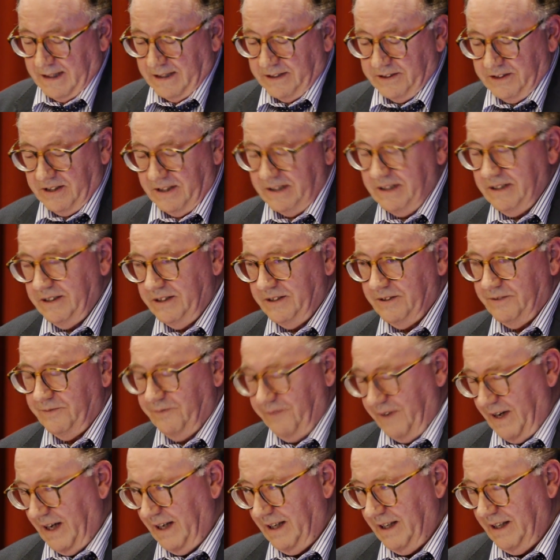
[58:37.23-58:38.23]
So this is
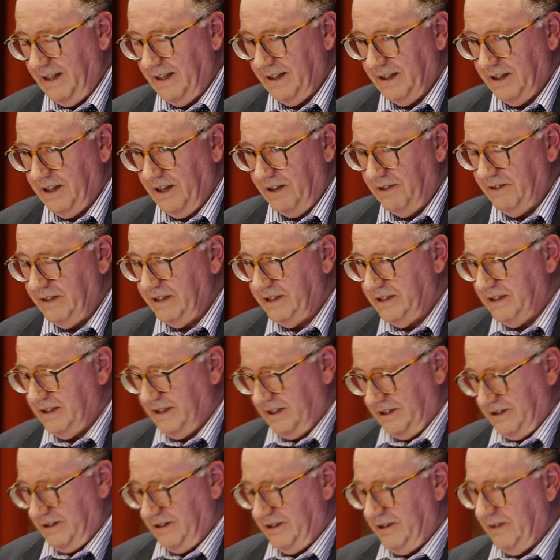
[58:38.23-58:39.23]
finally Coleridge
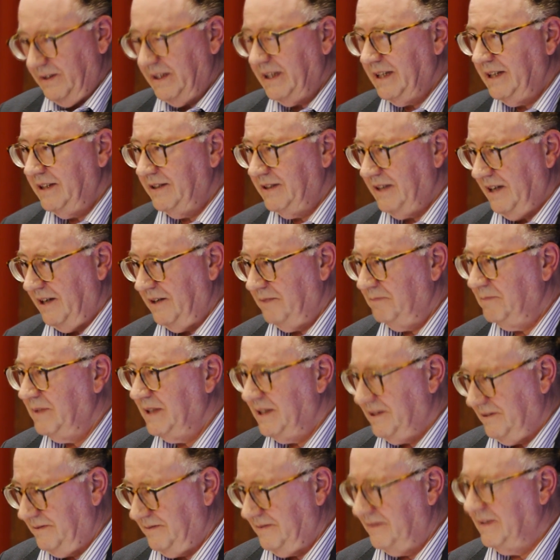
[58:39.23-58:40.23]
doing his own
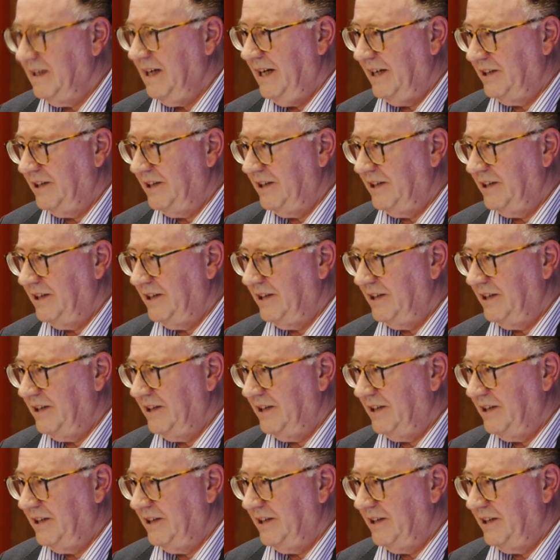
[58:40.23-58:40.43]
bit of